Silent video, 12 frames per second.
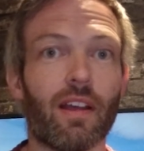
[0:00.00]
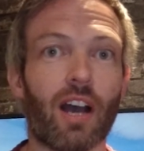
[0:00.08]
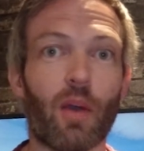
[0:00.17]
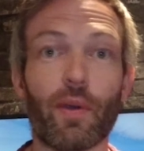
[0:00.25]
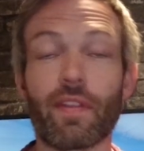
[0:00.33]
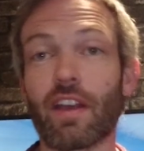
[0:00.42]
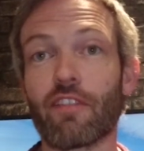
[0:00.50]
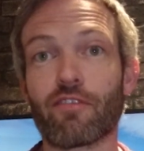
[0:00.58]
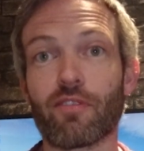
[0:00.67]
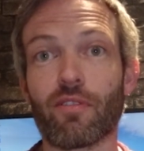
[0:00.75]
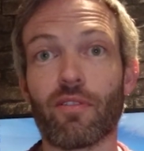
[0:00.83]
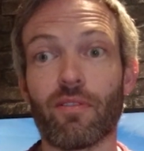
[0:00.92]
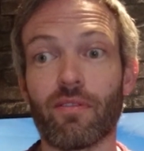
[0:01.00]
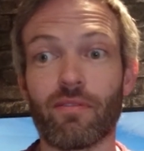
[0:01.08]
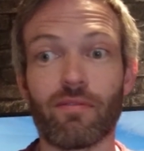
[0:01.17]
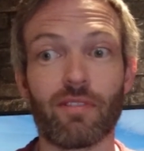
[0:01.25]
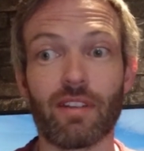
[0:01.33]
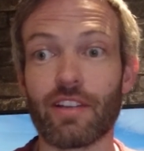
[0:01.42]
I went there for
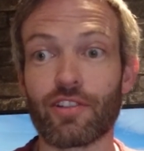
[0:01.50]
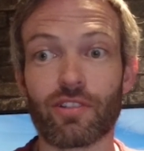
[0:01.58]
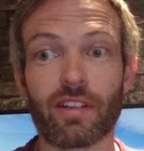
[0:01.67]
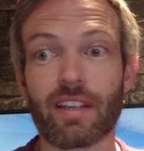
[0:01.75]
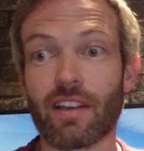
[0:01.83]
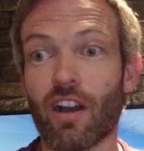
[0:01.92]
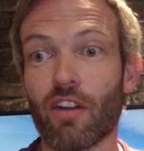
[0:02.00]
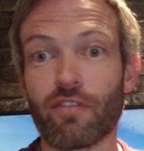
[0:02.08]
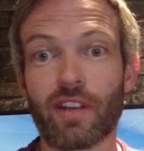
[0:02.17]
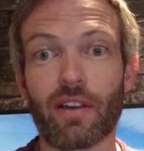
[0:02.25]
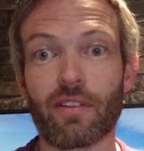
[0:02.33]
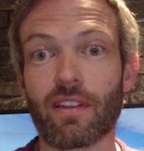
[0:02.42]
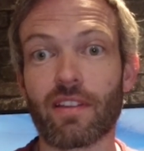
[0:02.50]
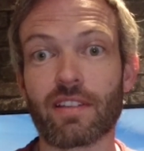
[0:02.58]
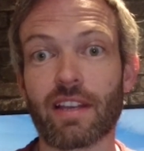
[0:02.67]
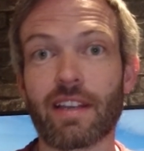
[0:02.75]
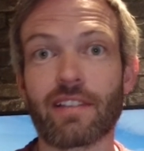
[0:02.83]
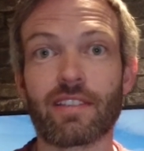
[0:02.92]
literally half an hour the other
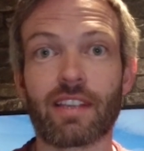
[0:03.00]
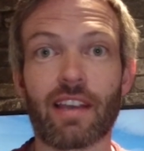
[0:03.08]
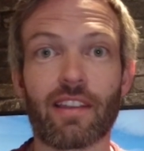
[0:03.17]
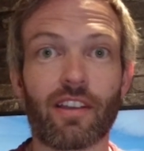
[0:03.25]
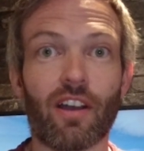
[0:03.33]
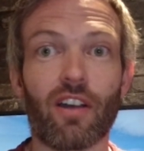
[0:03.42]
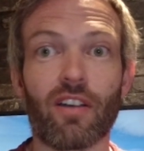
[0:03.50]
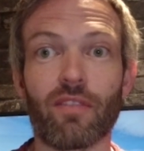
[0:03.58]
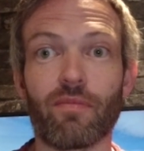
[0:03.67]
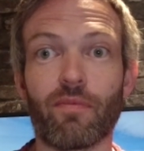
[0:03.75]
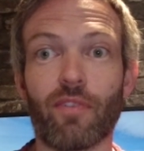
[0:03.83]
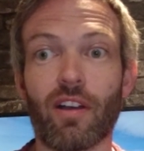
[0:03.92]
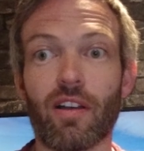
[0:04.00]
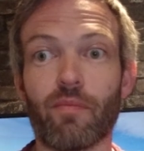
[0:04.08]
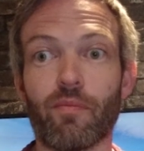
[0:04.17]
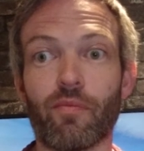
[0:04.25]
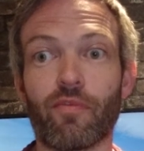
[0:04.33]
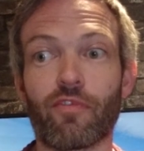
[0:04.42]
day to get the car
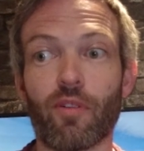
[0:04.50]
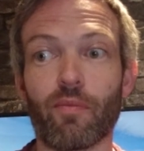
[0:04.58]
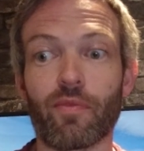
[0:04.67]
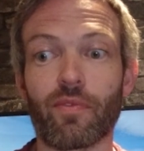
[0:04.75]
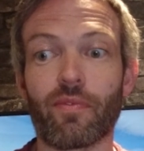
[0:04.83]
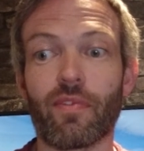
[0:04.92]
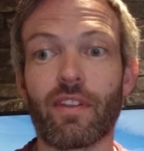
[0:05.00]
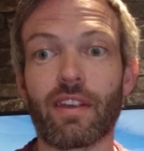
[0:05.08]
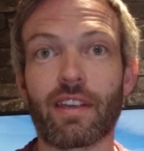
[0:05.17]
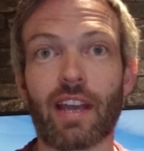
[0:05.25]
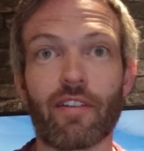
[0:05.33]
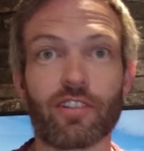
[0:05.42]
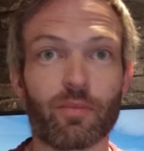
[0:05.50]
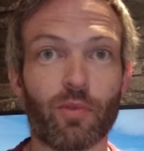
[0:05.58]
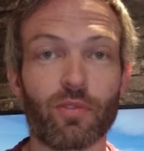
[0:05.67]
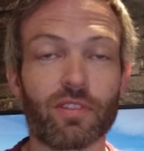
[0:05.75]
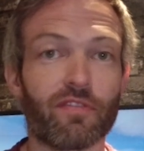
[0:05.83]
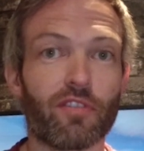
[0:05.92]
from the garage I
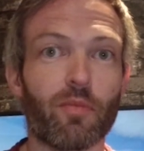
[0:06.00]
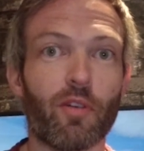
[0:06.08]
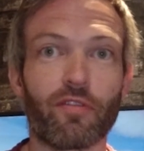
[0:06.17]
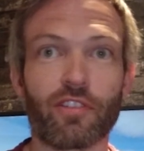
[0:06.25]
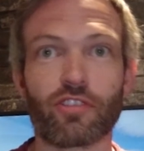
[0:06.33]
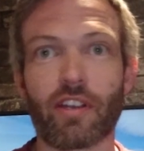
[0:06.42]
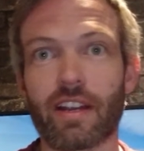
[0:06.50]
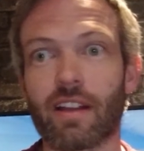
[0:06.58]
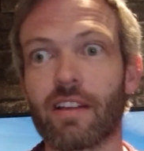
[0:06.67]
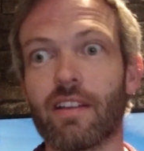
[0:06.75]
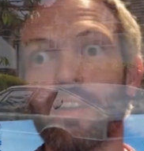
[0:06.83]
bought it from off the trailer